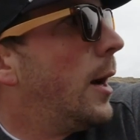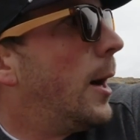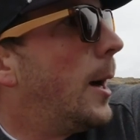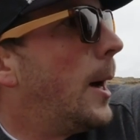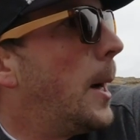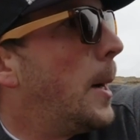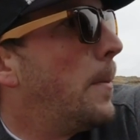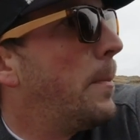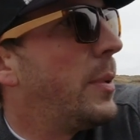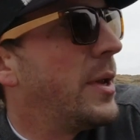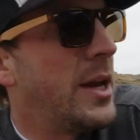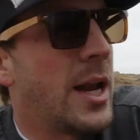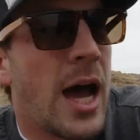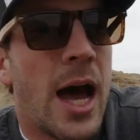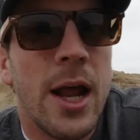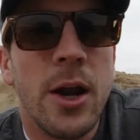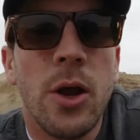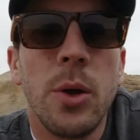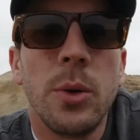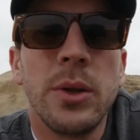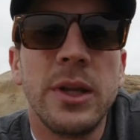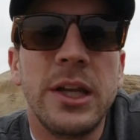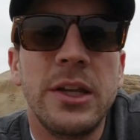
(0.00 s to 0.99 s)
Uh, but
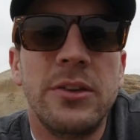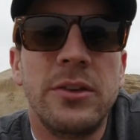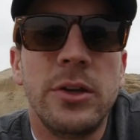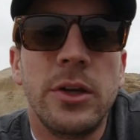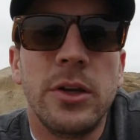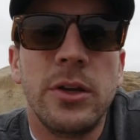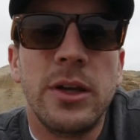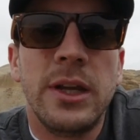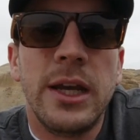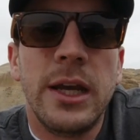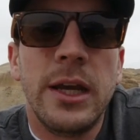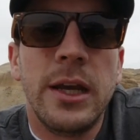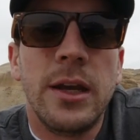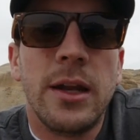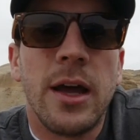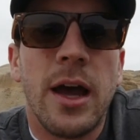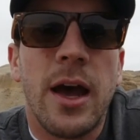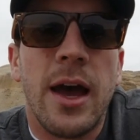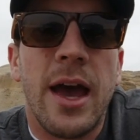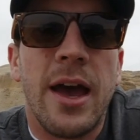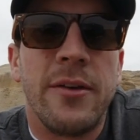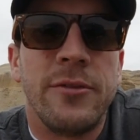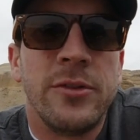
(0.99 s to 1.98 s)
not only do you need
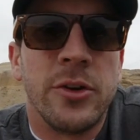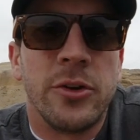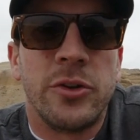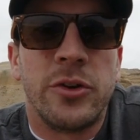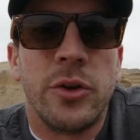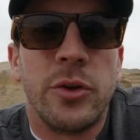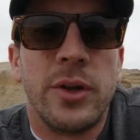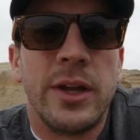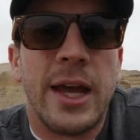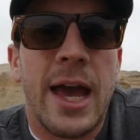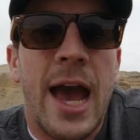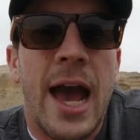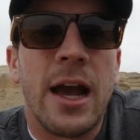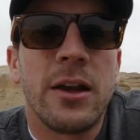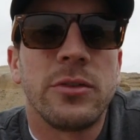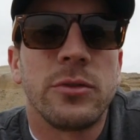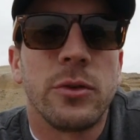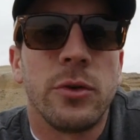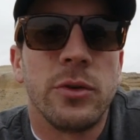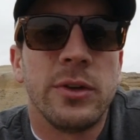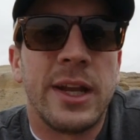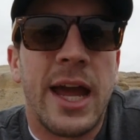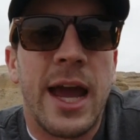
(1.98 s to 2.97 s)
a heavier duty
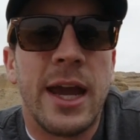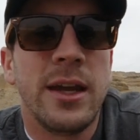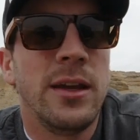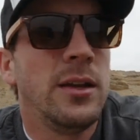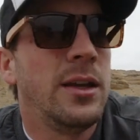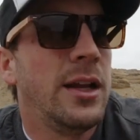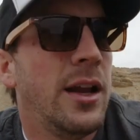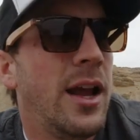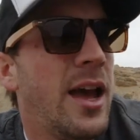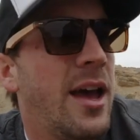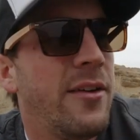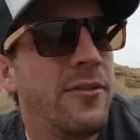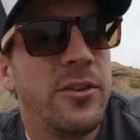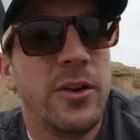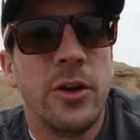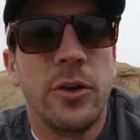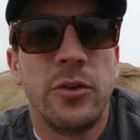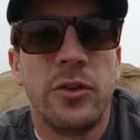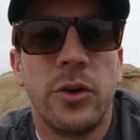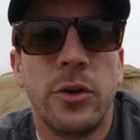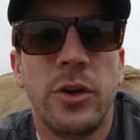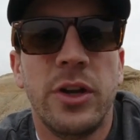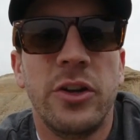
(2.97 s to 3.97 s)
axle, now you need a
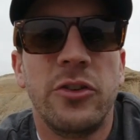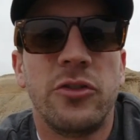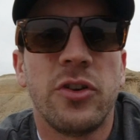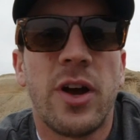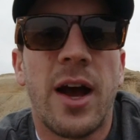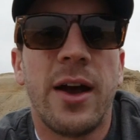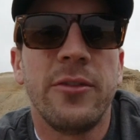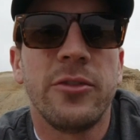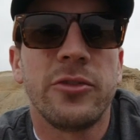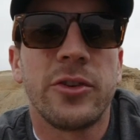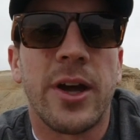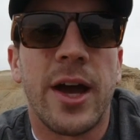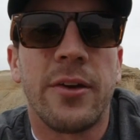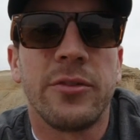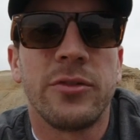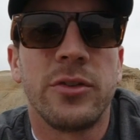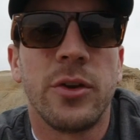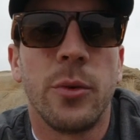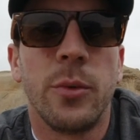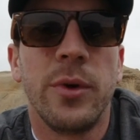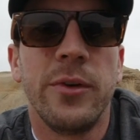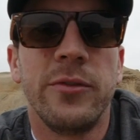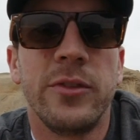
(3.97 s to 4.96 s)
heavier duty drive shaft.
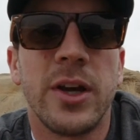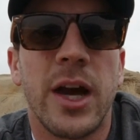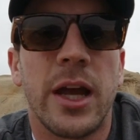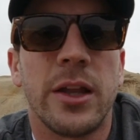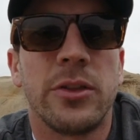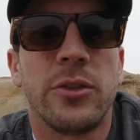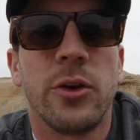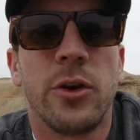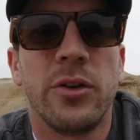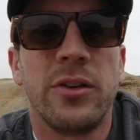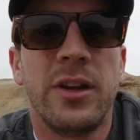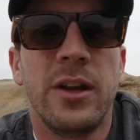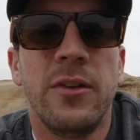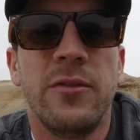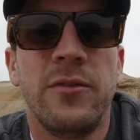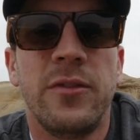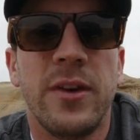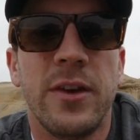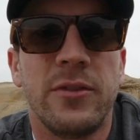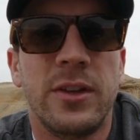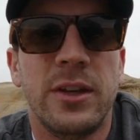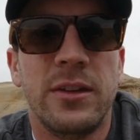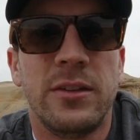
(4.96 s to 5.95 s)
So we've got
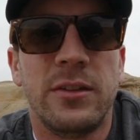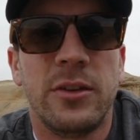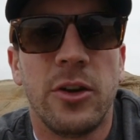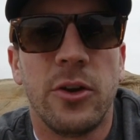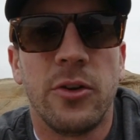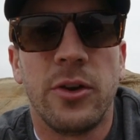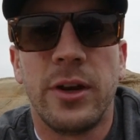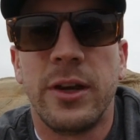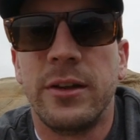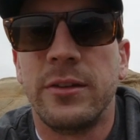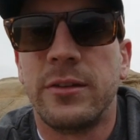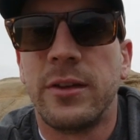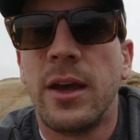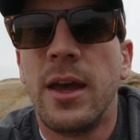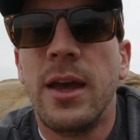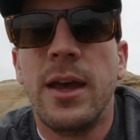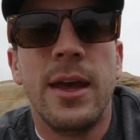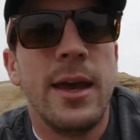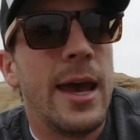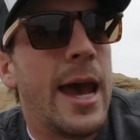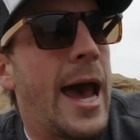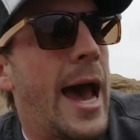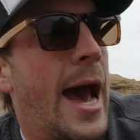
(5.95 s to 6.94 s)
1350 series
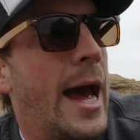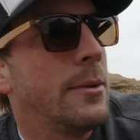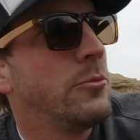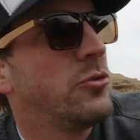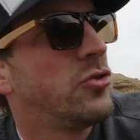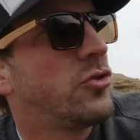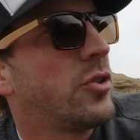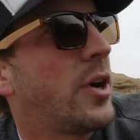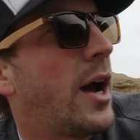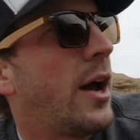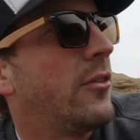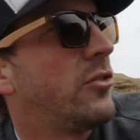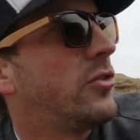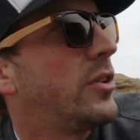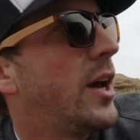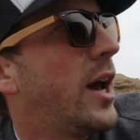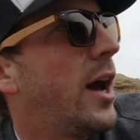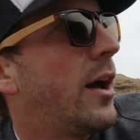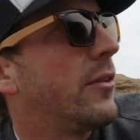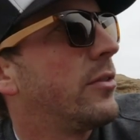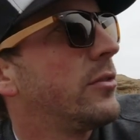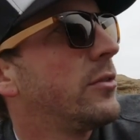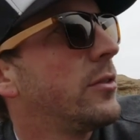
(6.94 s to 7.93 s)
Adams drive
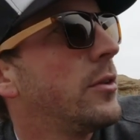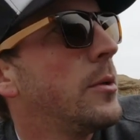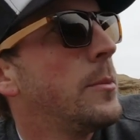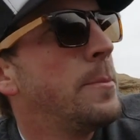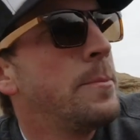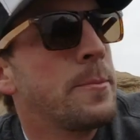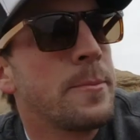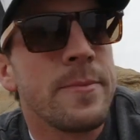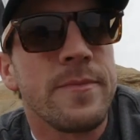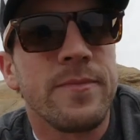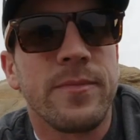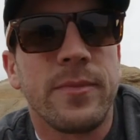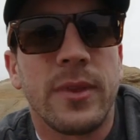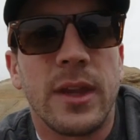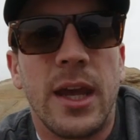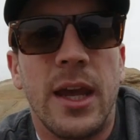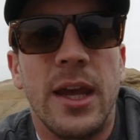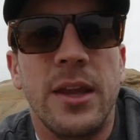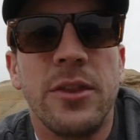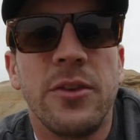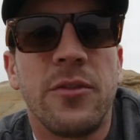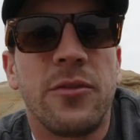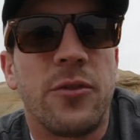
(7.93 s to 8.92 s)
shafts
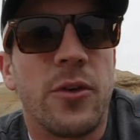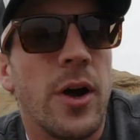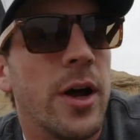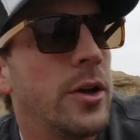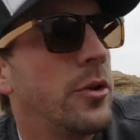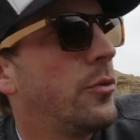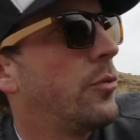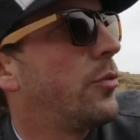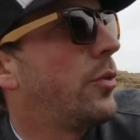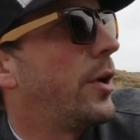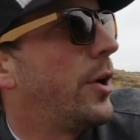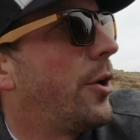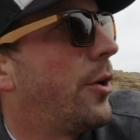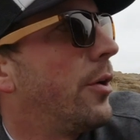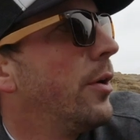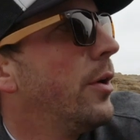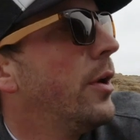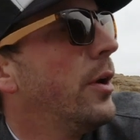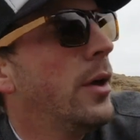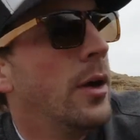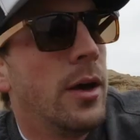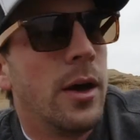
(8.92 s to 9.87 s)
in the front and rear.